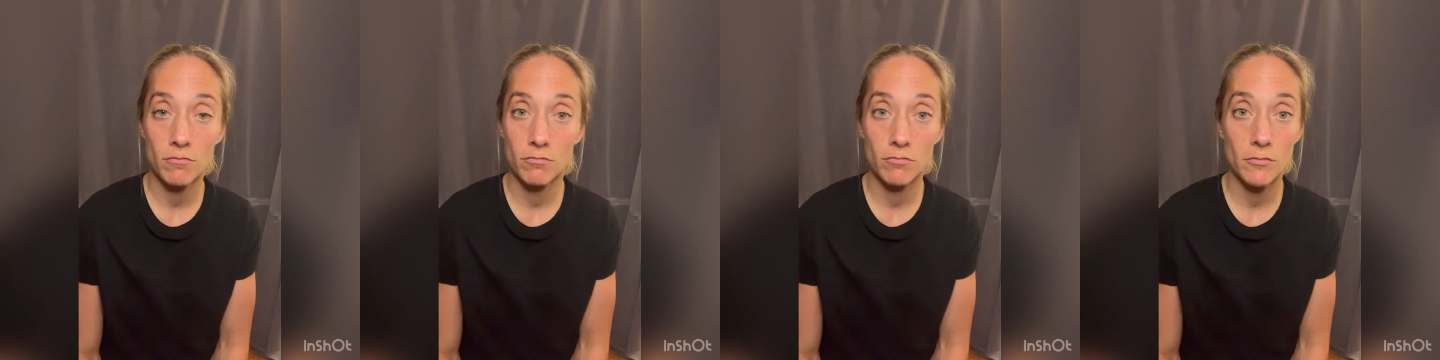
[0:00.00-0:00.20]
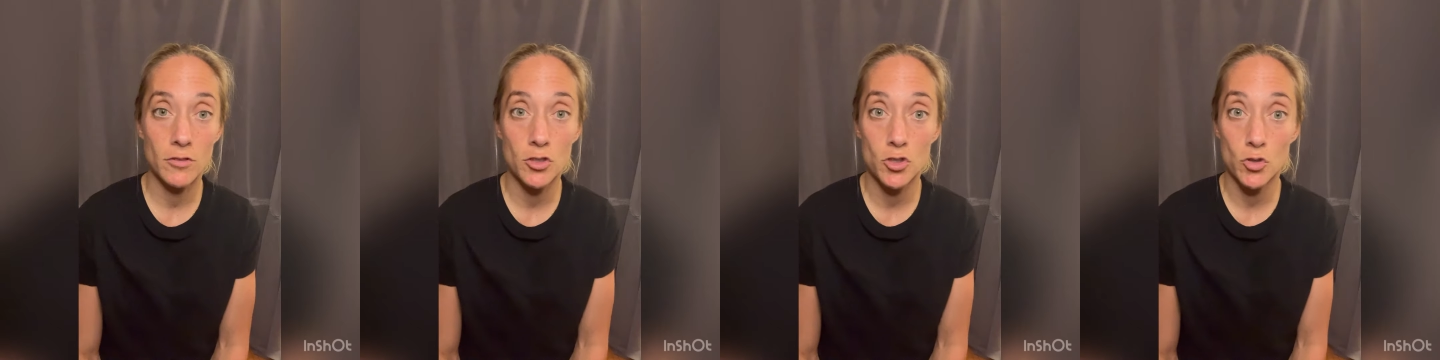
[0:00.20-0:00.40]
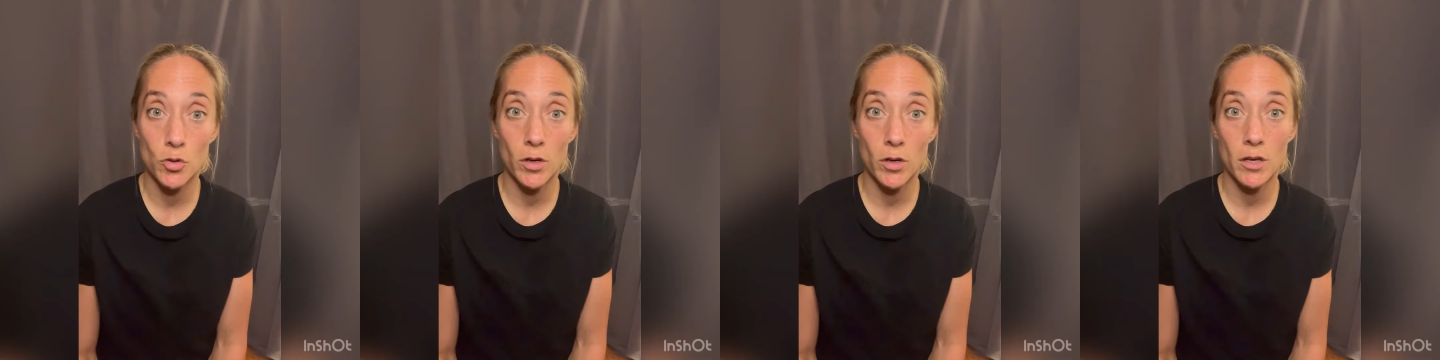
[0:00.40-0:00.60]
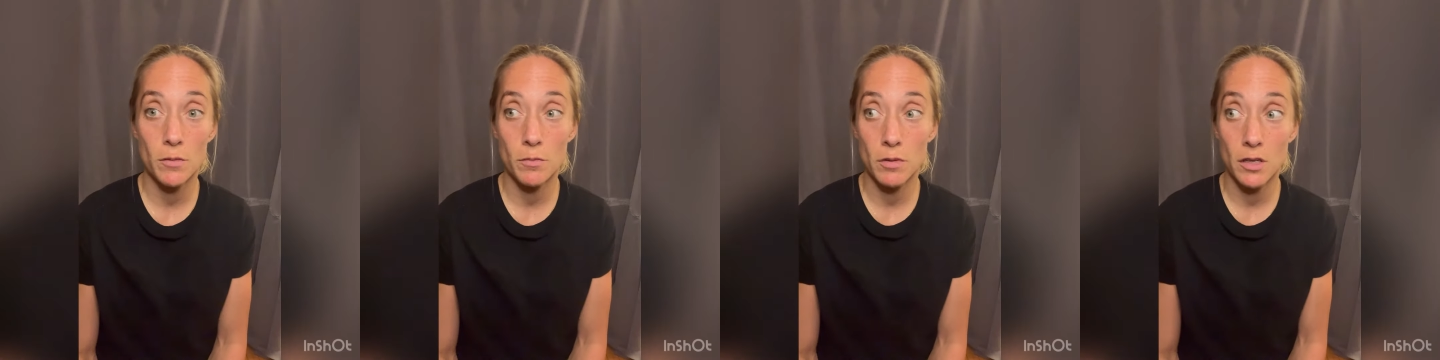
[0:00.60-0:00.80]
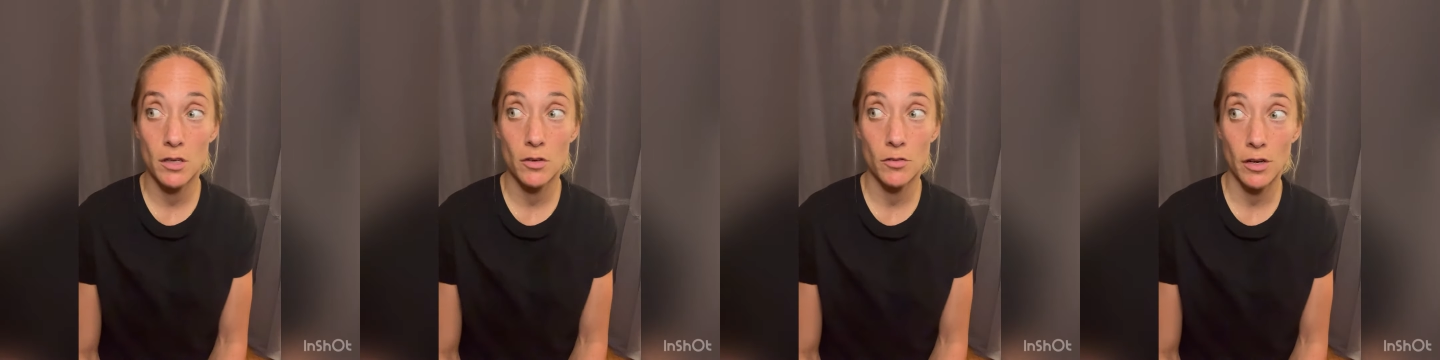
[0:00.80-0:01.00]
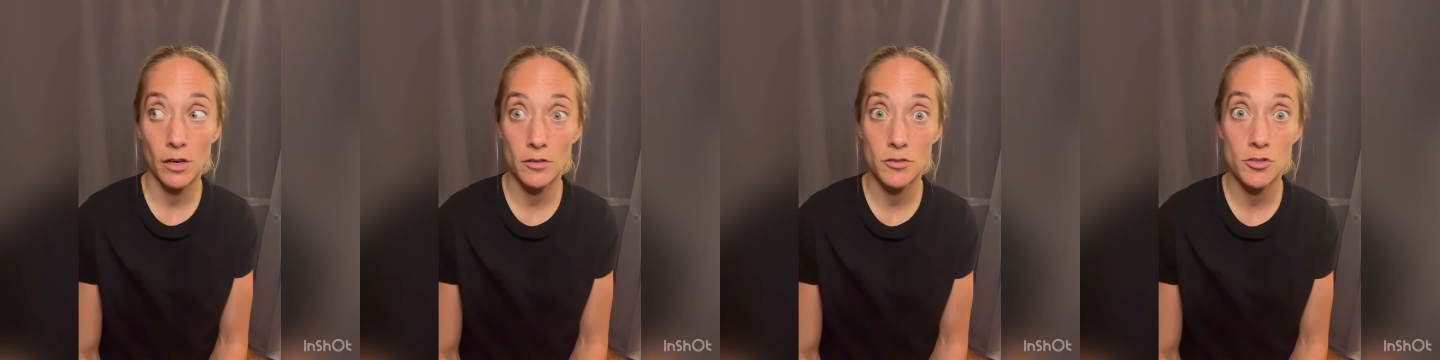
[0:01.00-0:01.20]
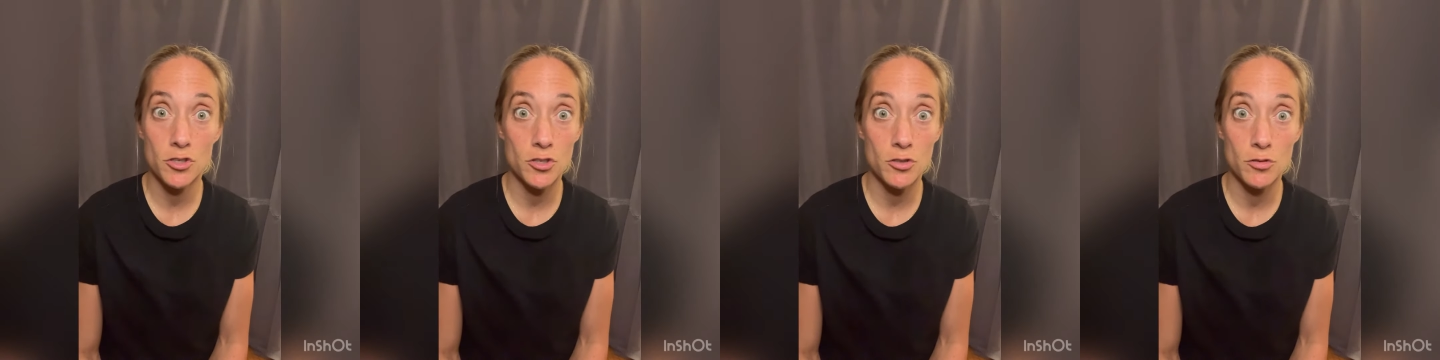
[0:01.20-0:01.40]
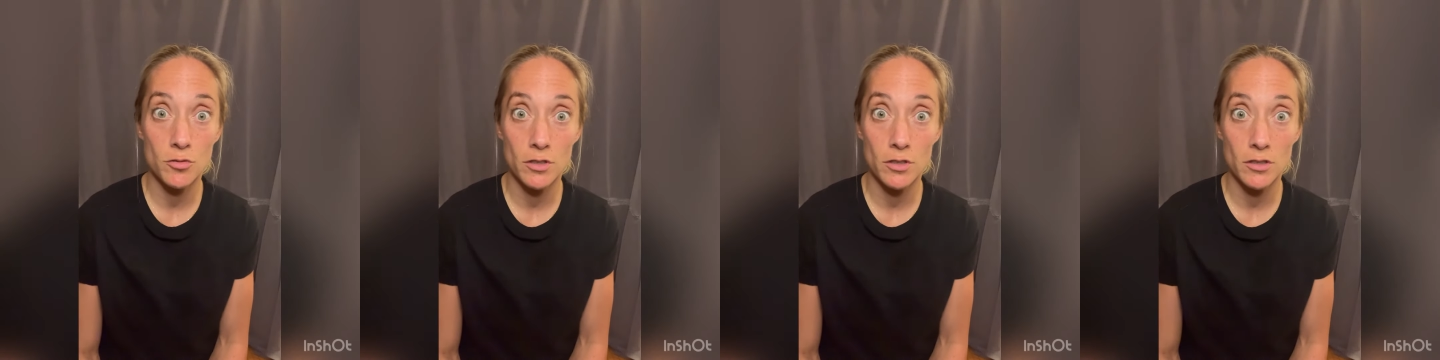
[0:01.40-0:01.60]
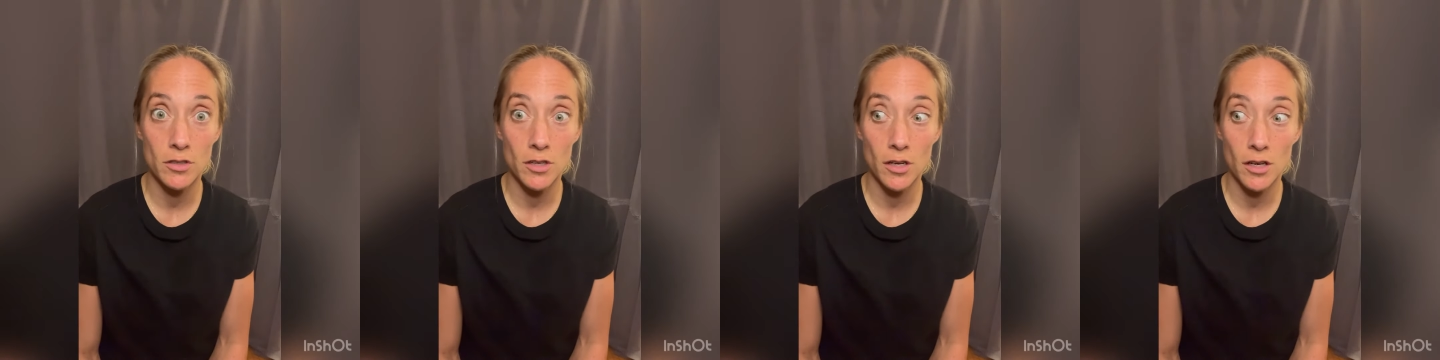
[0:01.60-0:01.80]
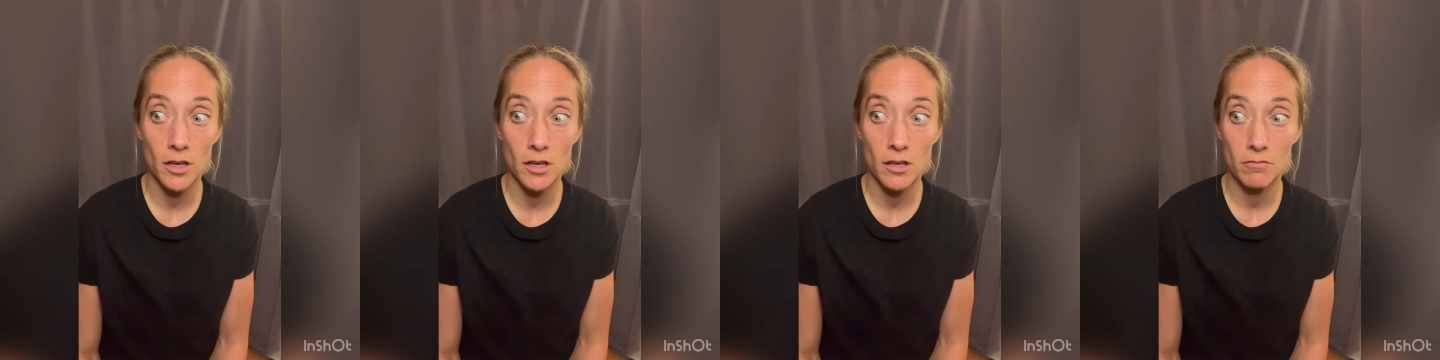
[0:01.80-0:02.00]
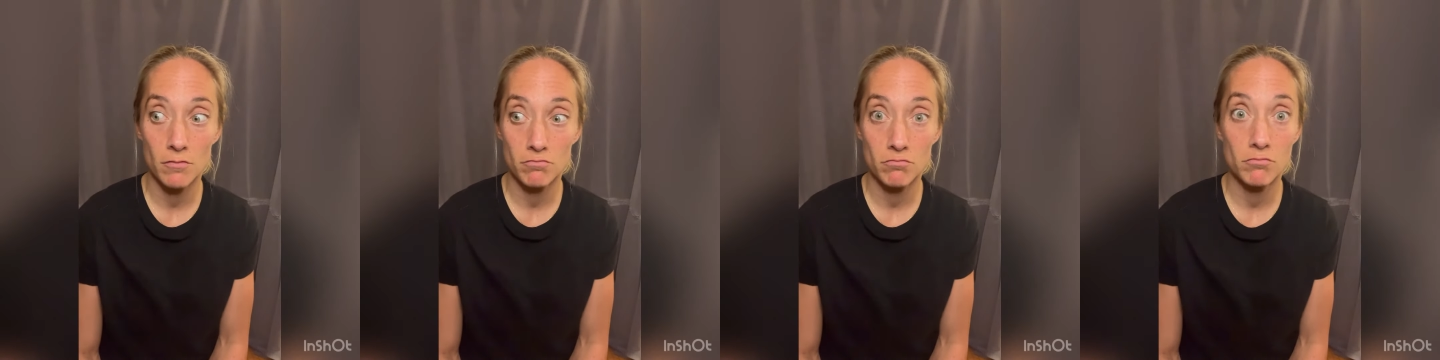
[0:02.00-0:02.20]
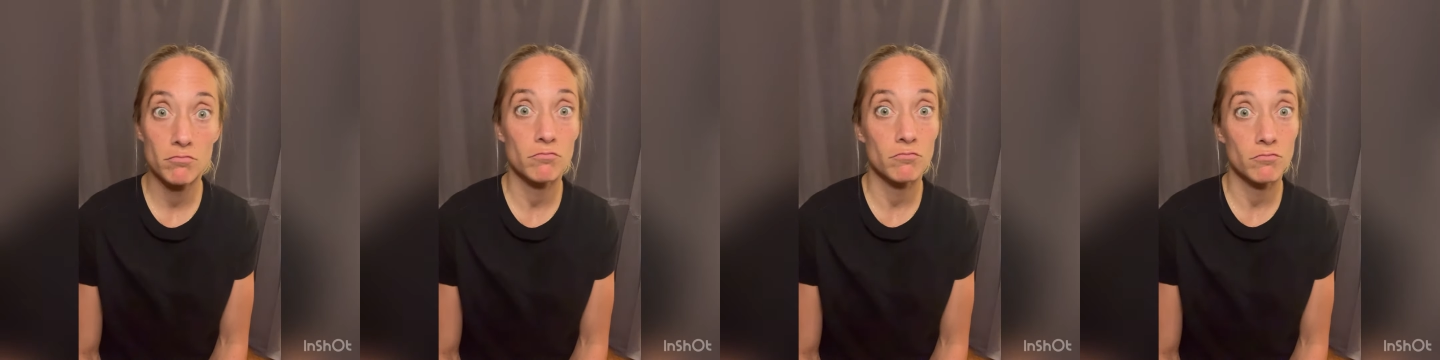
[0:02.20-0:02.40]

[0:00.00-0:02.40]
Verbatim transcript: Enjoy being around you and